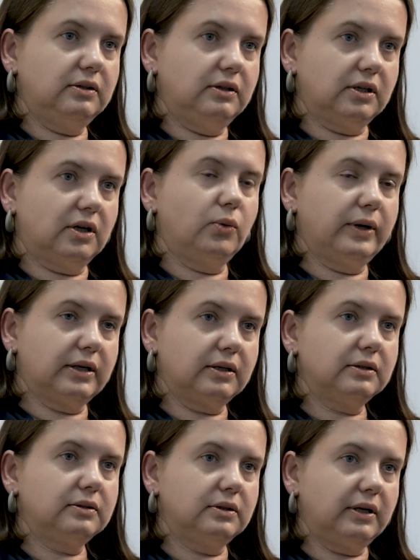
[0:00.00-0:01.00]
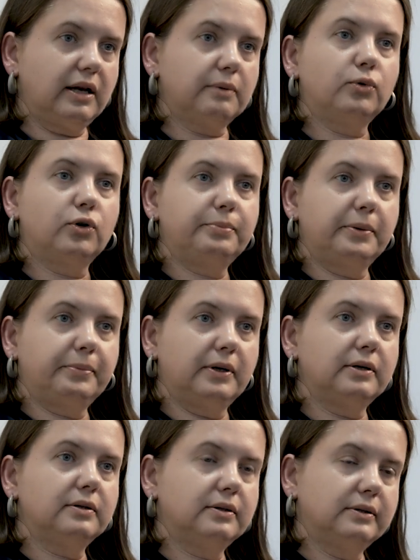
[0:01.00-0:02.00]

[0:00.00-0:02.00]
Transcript: grow and help more people.